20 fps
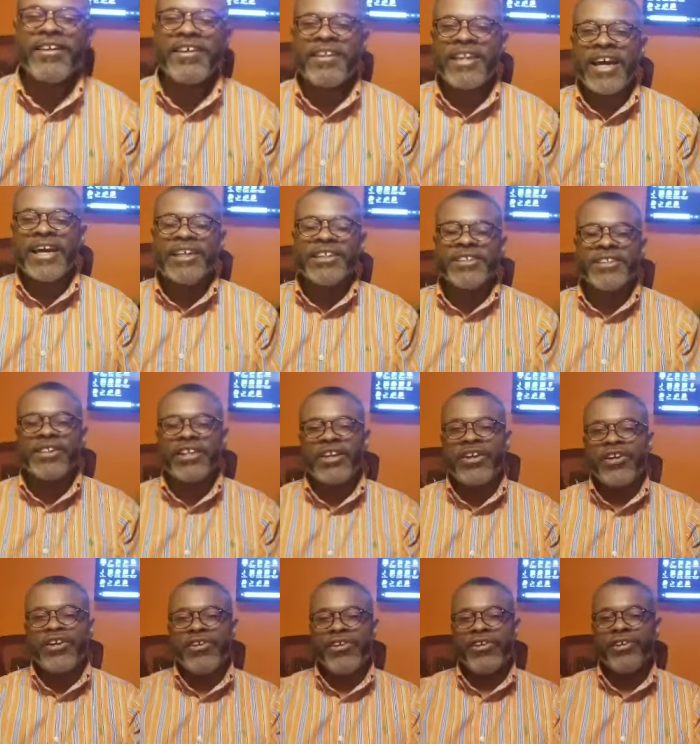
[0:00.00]
That is
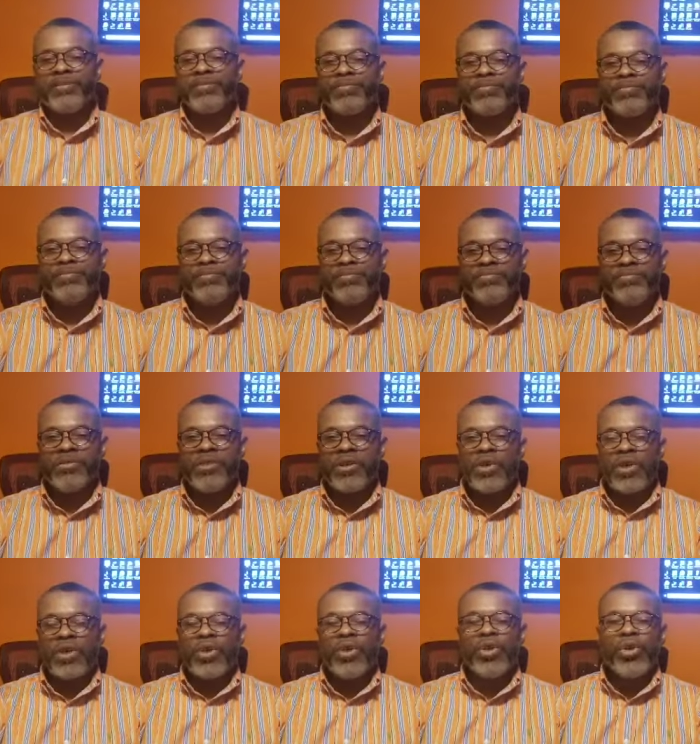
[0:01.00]
security.
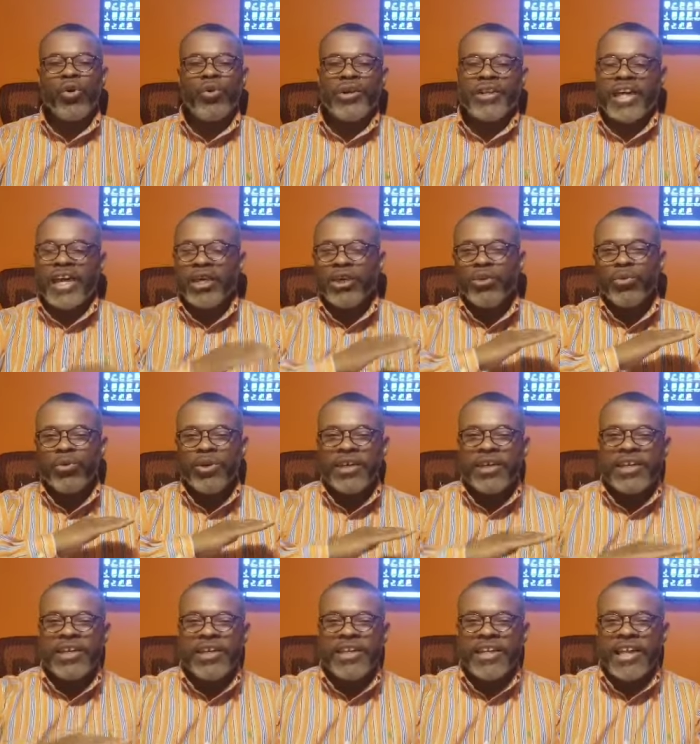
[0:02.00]
Knowing that you will
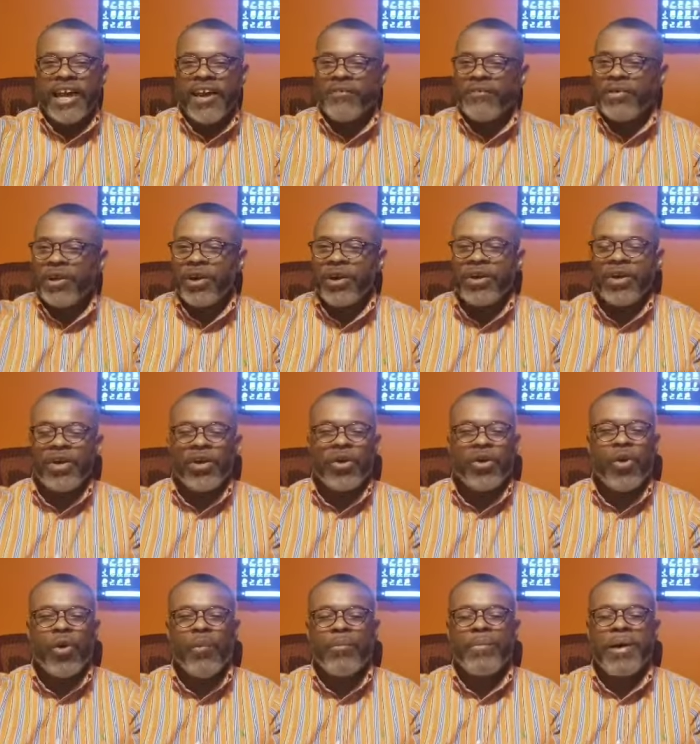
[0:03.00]
never
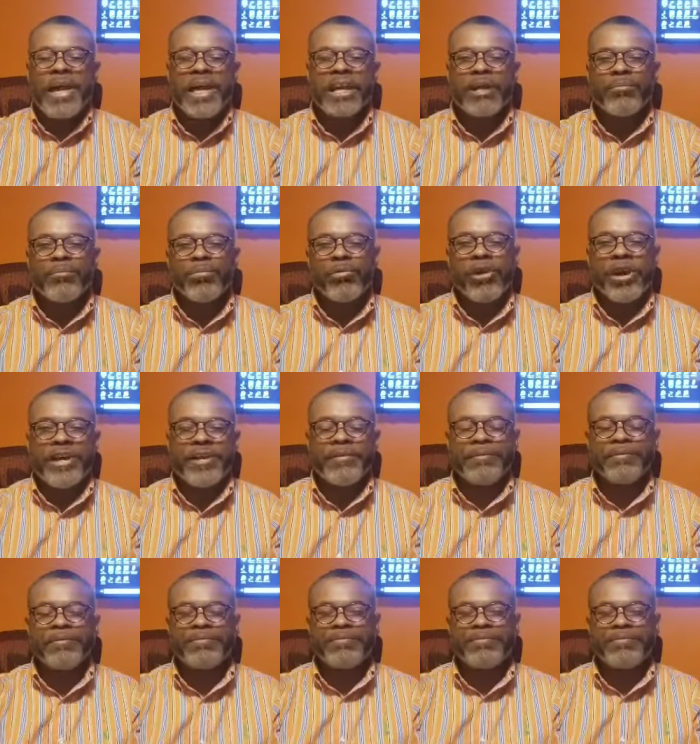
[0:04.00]
go begging bread.